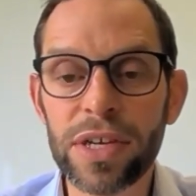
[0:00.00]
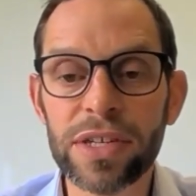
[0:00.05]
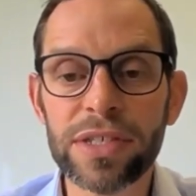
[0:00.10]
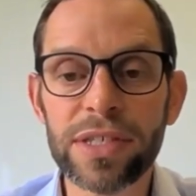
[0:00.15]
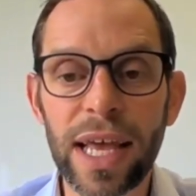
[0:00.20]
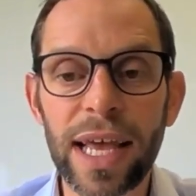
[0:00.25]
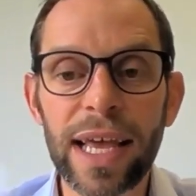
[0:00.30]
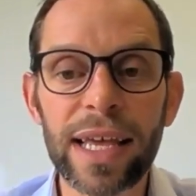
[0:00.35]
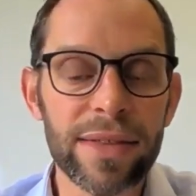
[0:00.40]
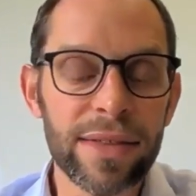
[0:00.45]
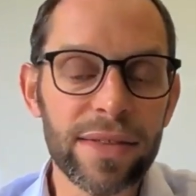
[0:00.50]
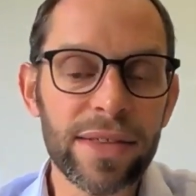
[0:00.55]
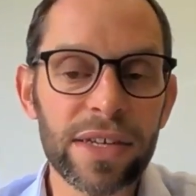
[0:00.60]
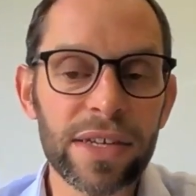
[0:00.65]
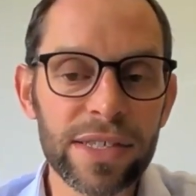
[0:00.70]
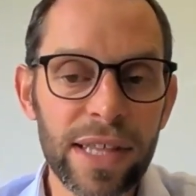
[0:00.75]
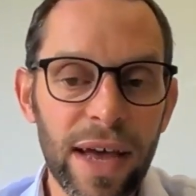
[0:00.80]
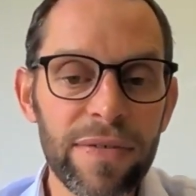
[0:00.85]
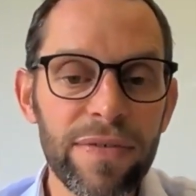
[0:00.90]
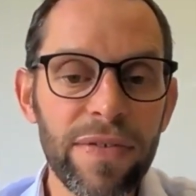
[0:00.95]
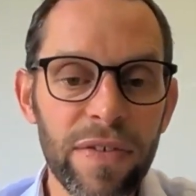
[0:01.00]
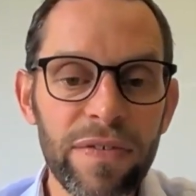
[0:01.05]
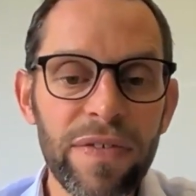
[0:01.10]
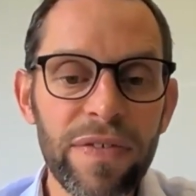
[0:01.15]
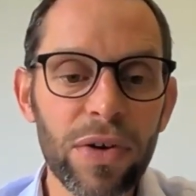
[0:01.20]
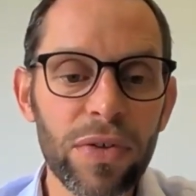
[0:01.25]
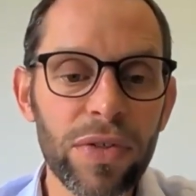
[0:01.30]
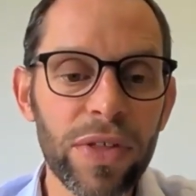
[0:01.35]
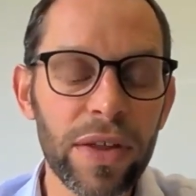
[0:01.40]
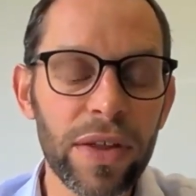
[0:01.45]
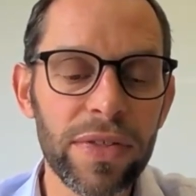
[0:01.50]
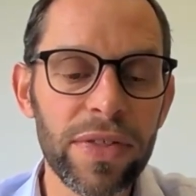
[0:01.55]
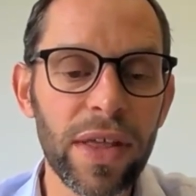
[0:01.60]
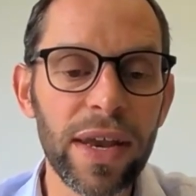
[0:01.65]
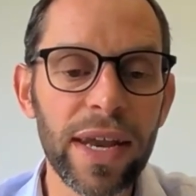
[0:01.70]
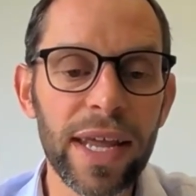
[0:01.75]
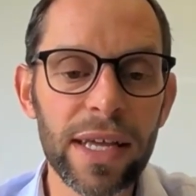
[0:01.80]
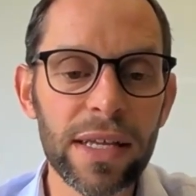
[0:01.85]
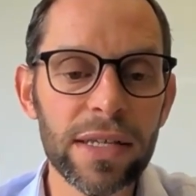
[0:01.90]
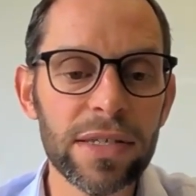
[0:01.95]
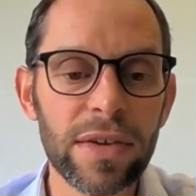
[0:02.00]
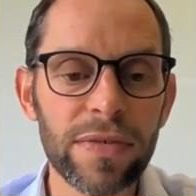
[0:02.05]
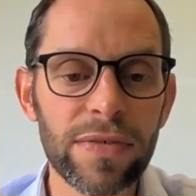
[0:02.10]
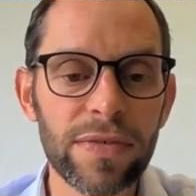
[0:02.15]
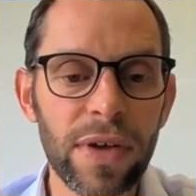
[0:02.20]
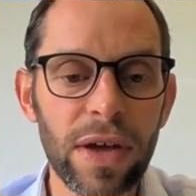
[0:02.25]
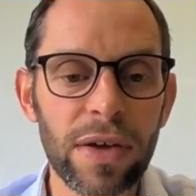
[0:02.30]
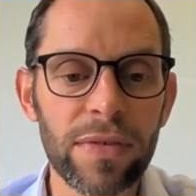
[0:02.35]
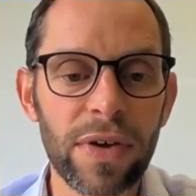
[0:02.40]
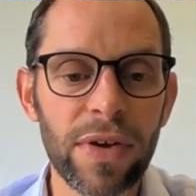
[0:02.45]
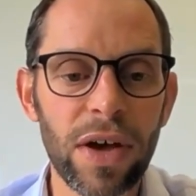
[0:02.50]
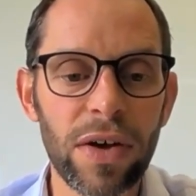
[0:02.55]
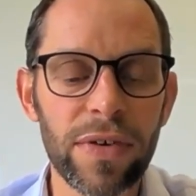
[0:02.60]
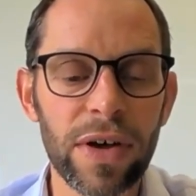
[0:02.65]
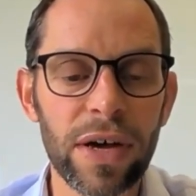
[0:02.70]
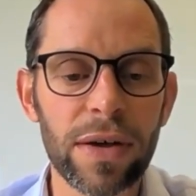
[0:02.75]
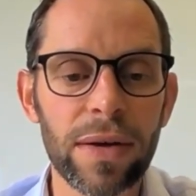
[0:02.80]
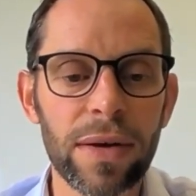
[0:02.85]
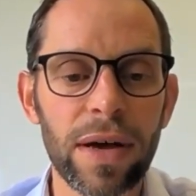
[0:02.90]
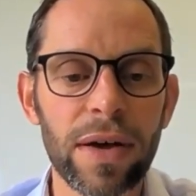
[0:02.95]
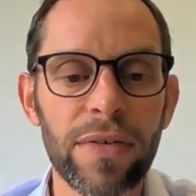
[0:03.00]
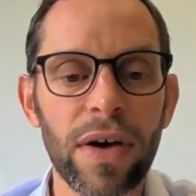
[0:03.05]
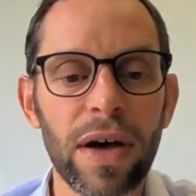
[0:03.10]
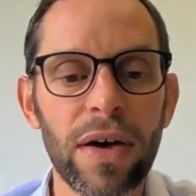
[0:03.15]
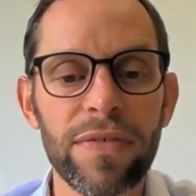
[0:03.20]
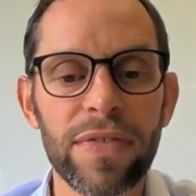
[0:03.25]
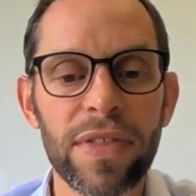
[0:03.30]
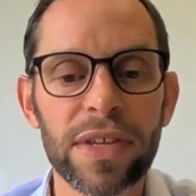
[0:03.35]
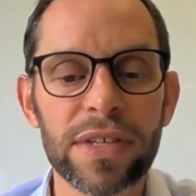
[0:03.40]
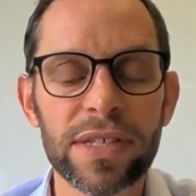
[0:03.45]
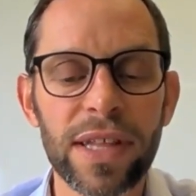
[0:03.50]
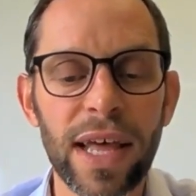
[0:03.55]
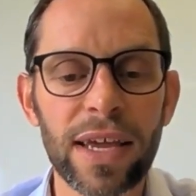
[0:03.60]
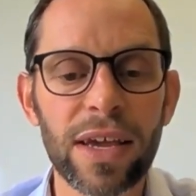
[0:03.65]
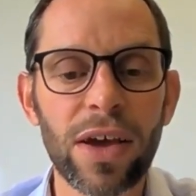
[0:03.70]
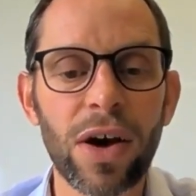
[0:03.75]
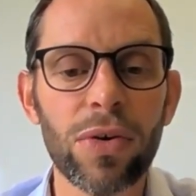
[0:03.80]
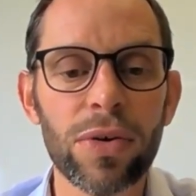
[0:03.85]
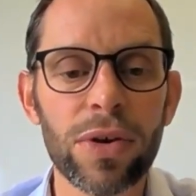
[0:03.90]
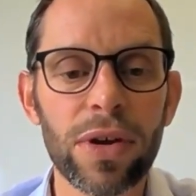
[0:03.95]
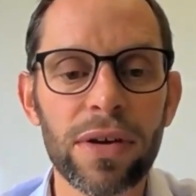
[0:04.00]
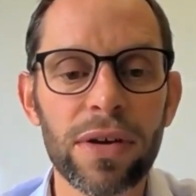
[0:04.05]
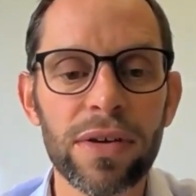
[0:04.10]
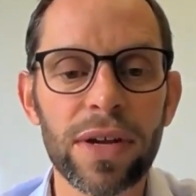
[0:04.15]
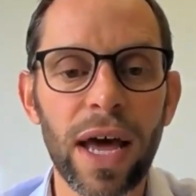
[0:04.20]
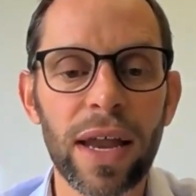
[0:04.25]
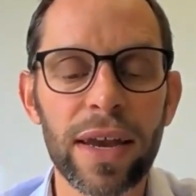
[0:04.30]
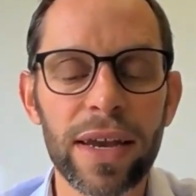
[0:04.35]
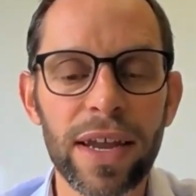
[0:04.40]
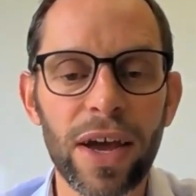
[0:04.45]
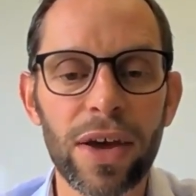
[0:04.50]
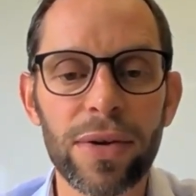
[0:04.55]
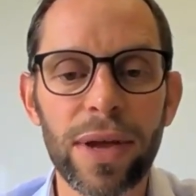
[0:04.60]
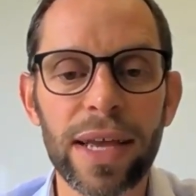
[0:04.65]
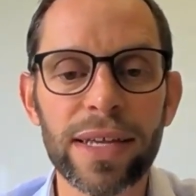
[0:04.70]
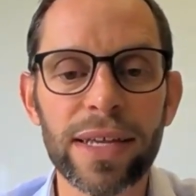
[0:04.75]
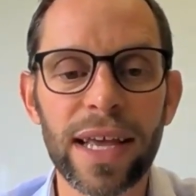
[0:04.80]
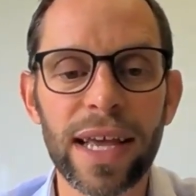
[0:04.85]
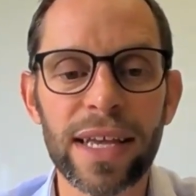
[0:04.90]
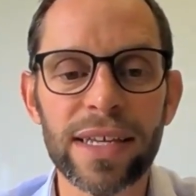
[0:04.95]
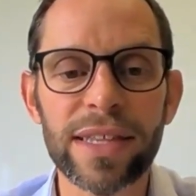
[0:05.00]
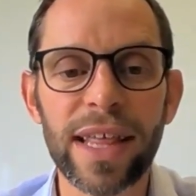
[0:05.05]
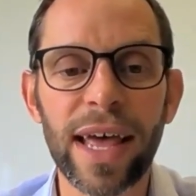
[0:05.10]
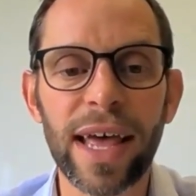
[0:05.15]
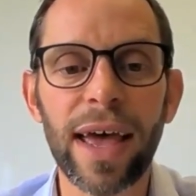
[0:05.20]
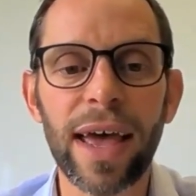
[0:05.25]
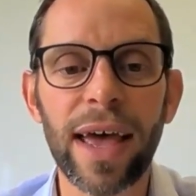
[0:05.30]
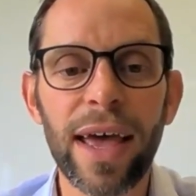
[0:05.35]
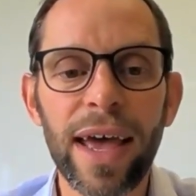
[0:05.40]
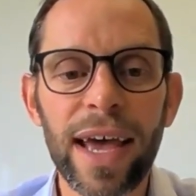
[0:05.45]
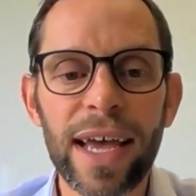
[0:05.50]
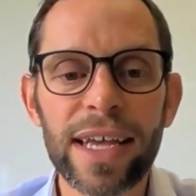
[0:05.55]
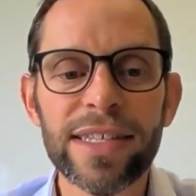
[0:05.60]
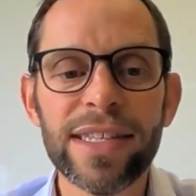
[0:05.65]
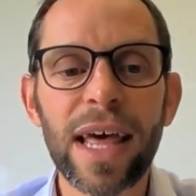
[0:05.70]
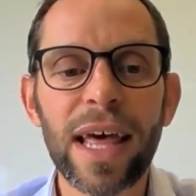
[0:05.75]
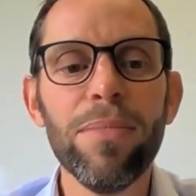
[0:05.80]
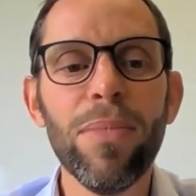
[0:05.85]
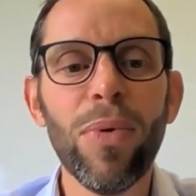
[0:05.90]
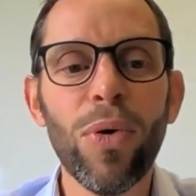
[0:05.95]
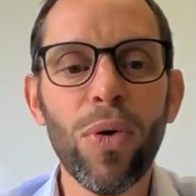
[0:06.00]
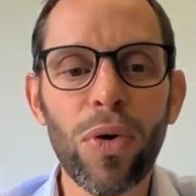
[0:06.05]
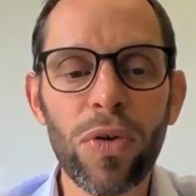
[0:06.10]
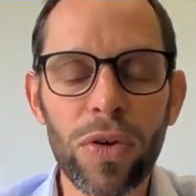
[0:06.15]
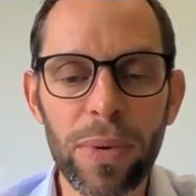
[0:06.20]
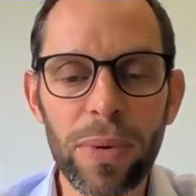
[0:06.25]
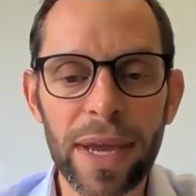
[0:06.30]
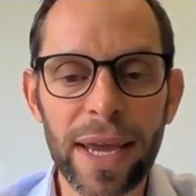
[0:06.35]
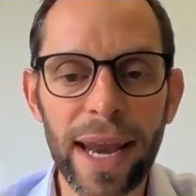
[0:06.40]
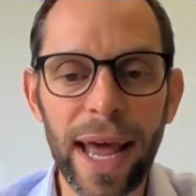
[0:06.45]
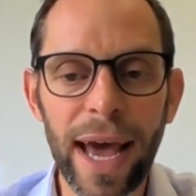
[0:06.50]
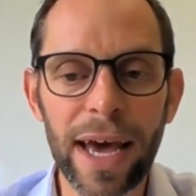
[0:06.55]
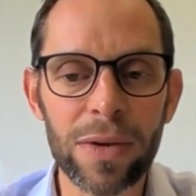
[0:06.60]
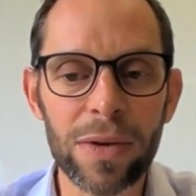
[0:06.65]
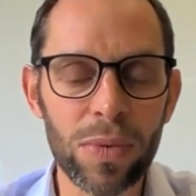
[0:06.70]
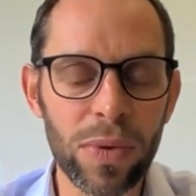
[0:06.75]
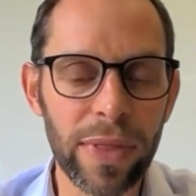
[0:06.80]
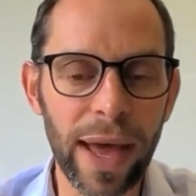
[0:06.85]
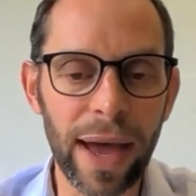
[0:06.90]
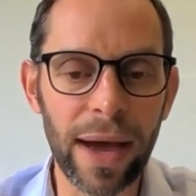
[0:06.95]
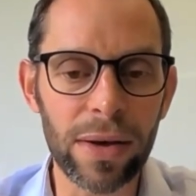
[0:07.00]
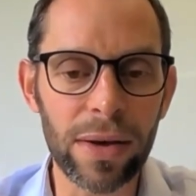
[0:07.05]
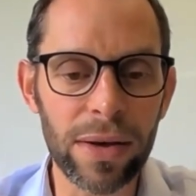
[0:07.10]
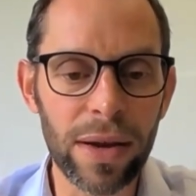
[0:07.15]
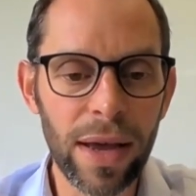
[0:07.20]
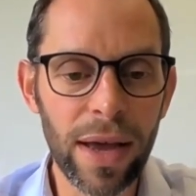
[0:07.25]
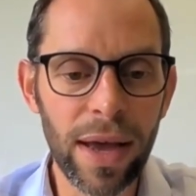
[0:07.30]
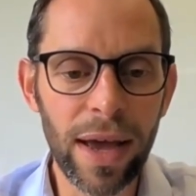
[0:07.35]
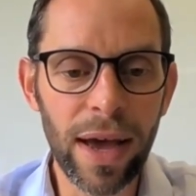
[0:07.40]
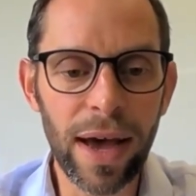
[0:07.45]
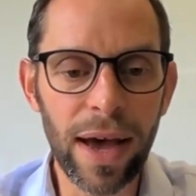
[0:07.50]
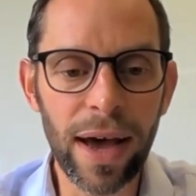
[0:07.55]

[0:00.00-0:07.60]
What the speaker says: does that fulfill the needs of the stakeholder, and is there more that we can add without